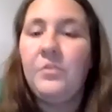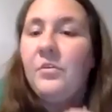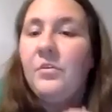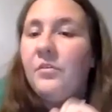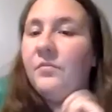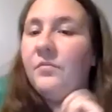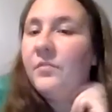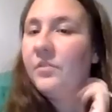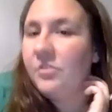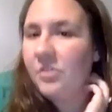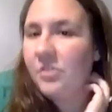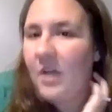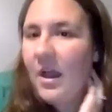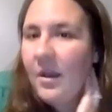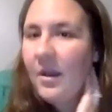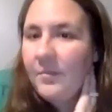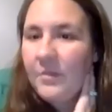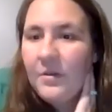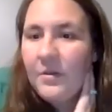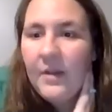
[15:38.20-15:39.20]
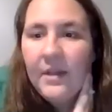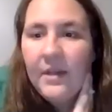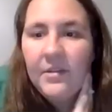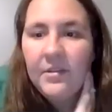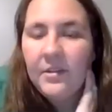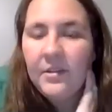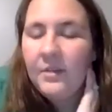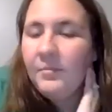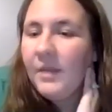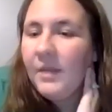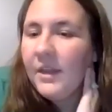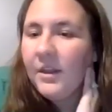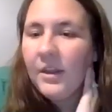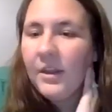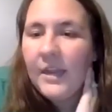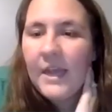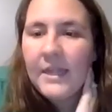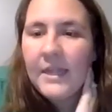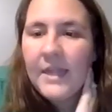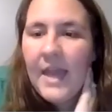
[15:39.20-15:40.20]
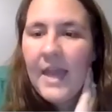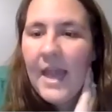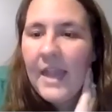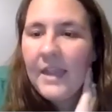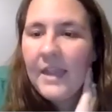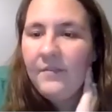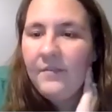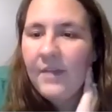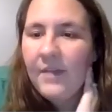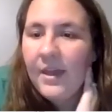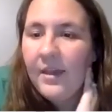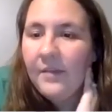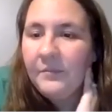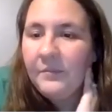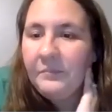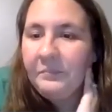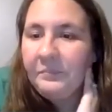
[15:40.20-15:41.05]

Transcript: Beautiful job. You guys seem like you're getting the hang of it.